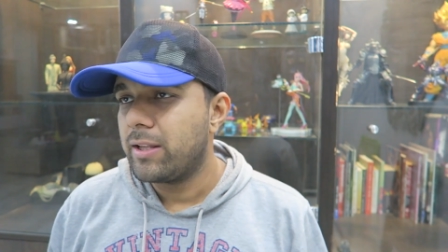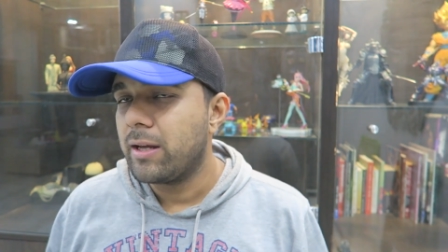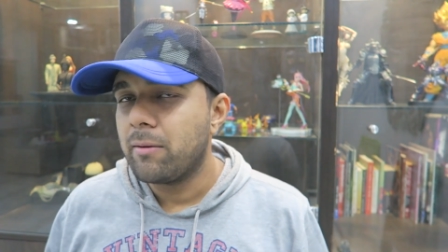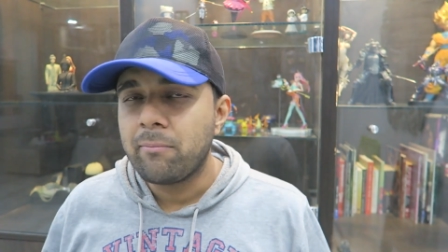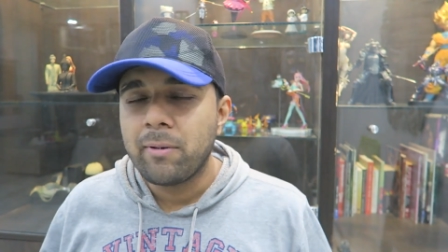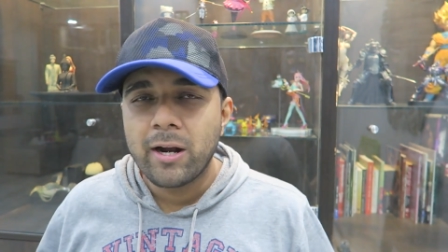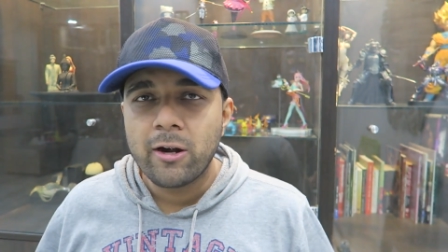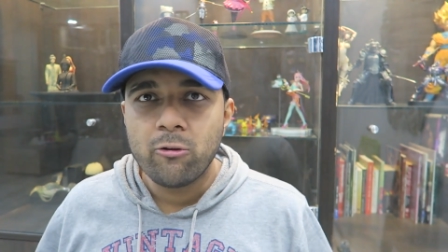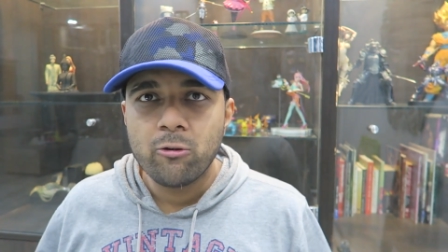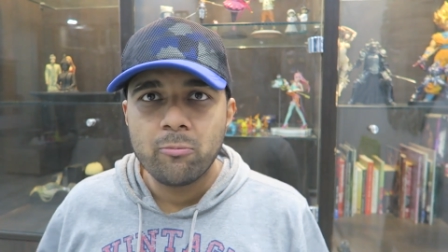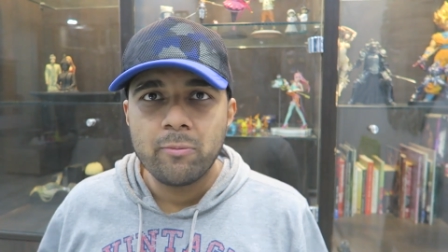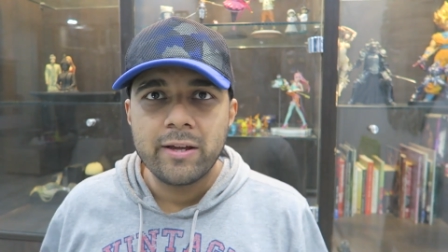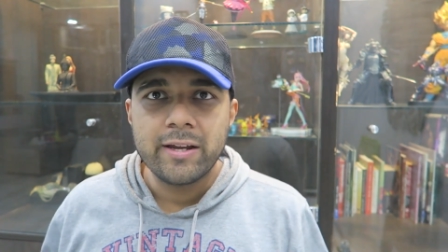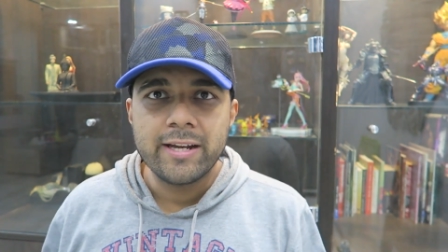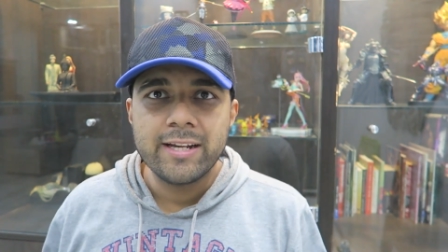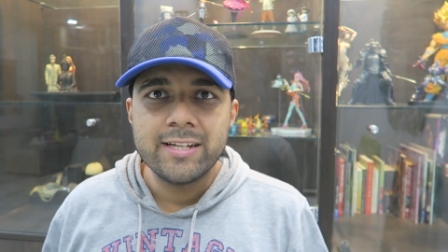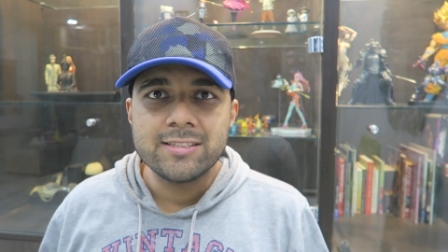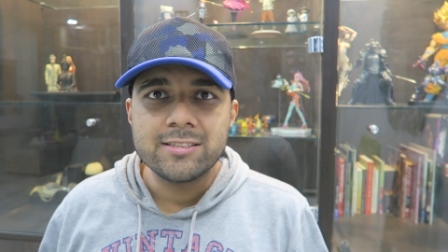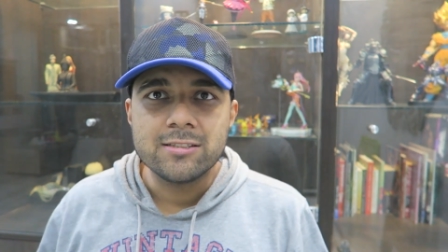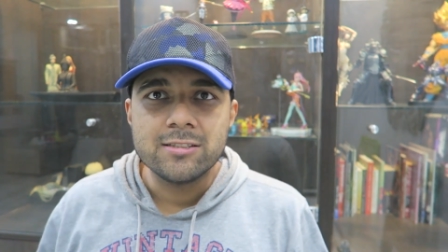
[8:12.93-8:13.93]
They are part of my
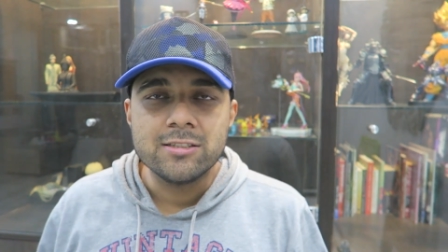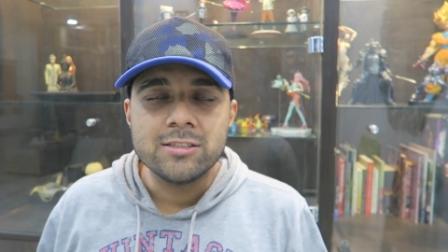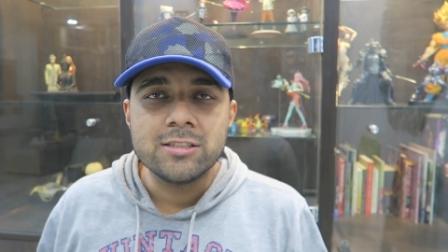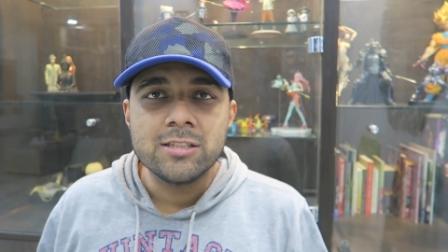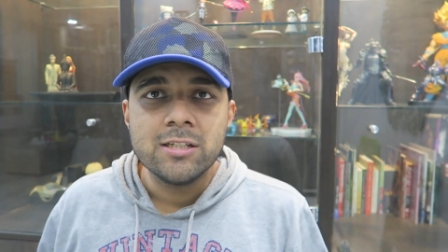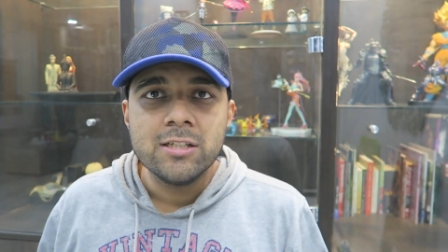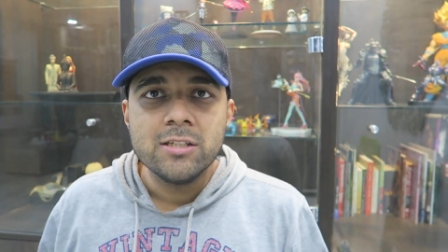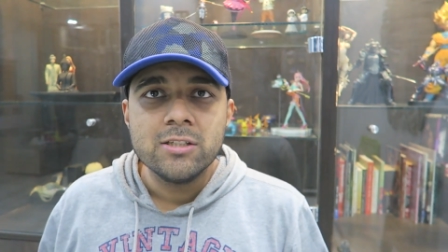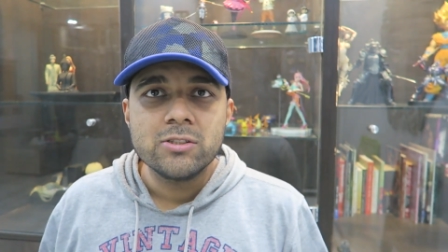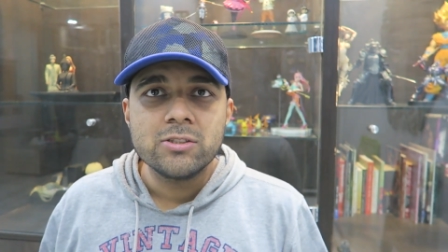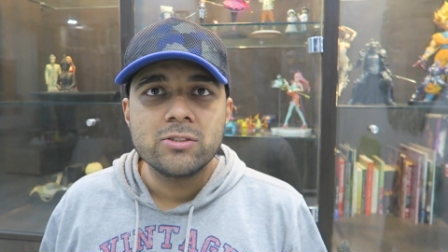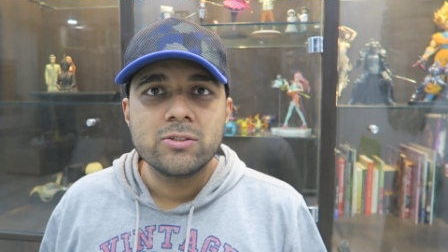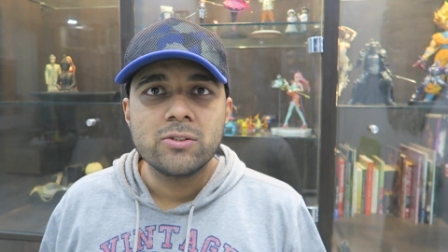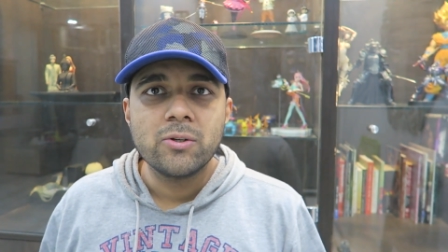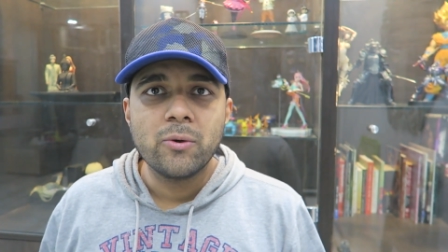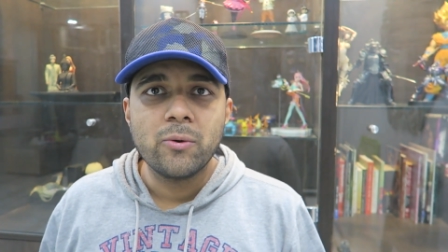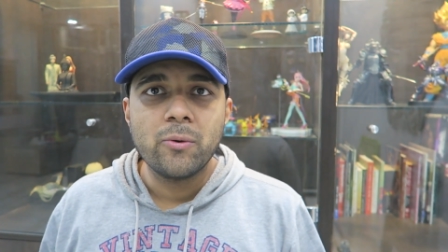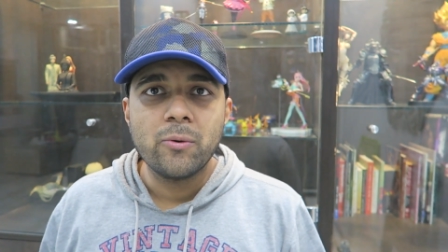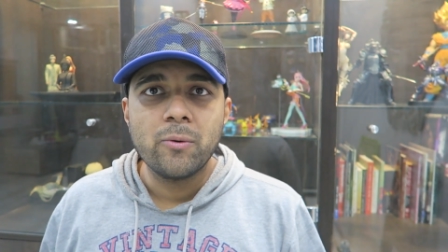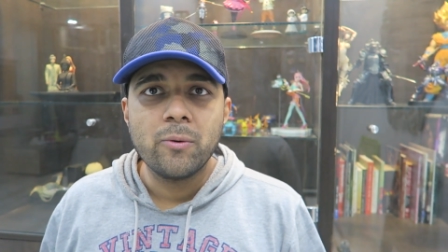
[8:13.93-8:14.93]
research.
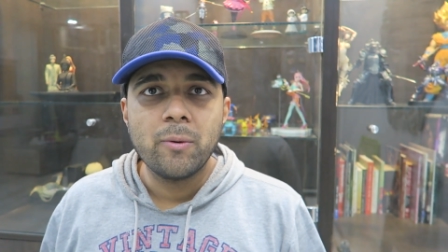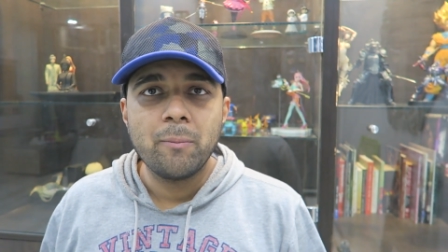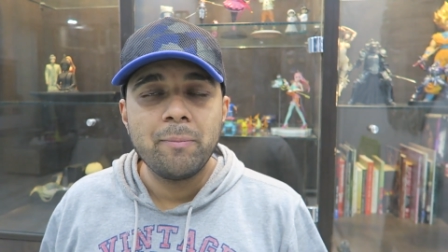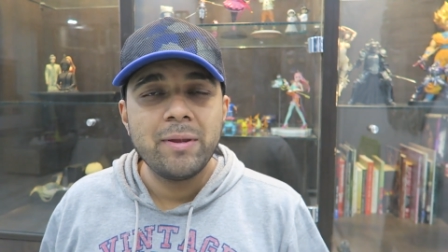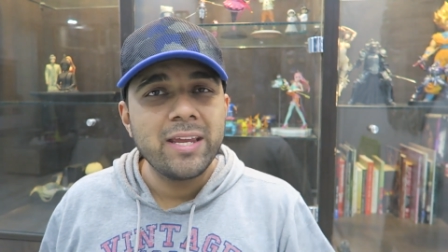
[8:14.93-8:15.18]
So